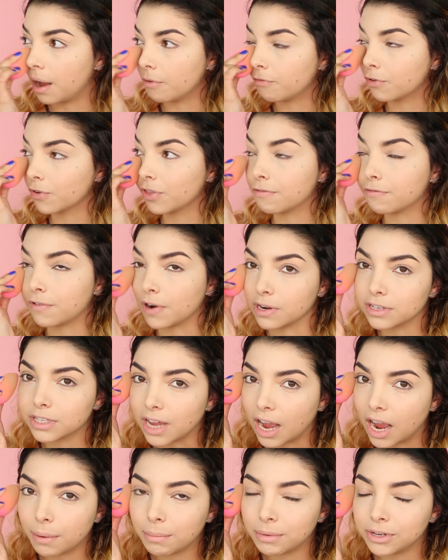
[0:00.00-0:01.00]
for the first
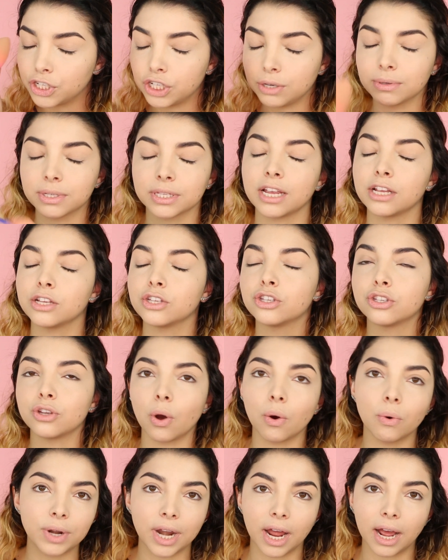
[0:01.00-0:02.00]
time, and she was like
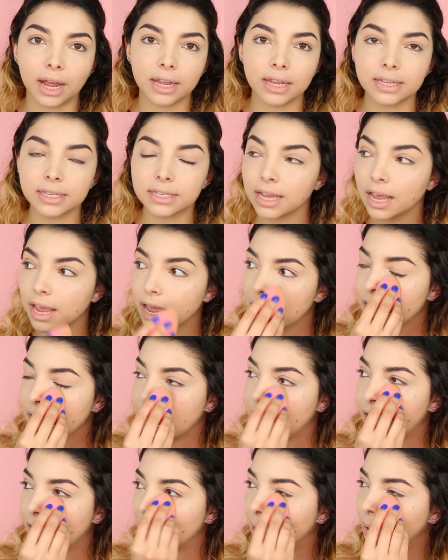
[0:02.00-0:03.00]
so nice,
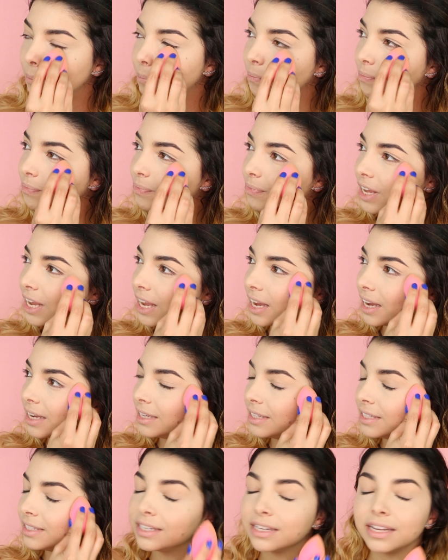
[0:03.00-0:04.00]

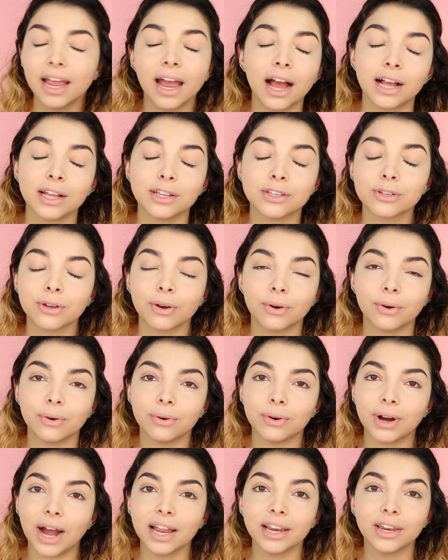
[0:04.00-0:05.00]
and yeah,
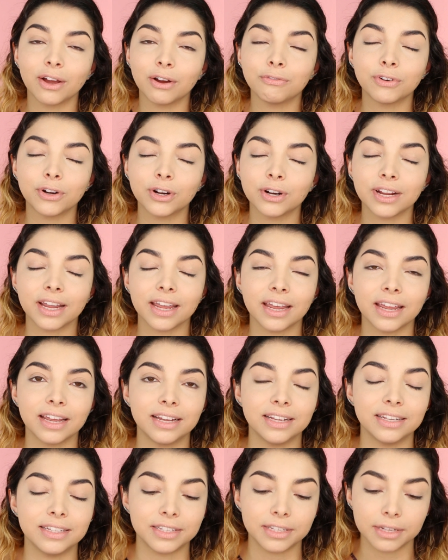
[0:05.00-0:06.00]
so I love her.
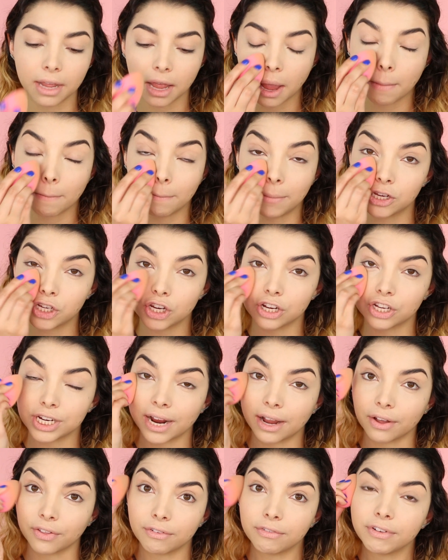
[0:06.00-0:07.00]
And make sure you
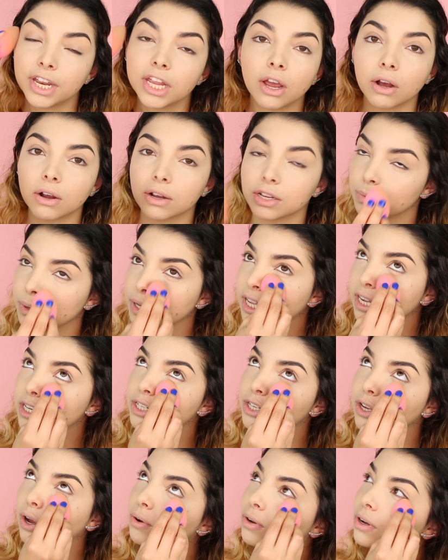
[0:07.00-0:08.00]
check out the video because we did
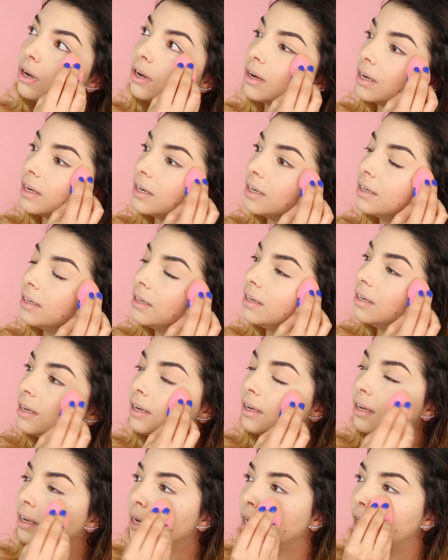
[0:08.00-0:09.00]
so good
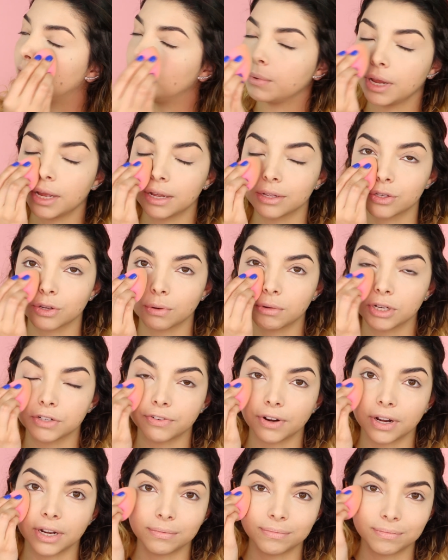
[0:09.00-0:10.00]
and we had so much
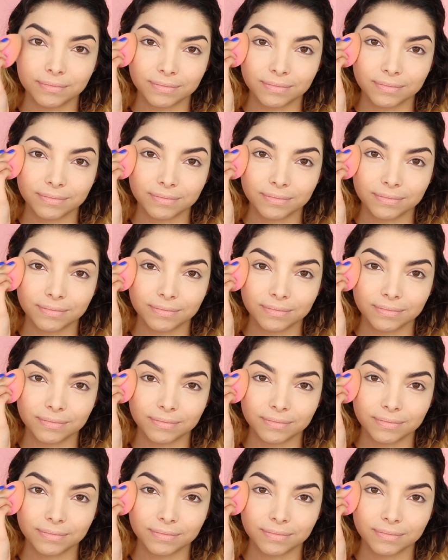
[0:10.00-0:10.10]
fun. I'm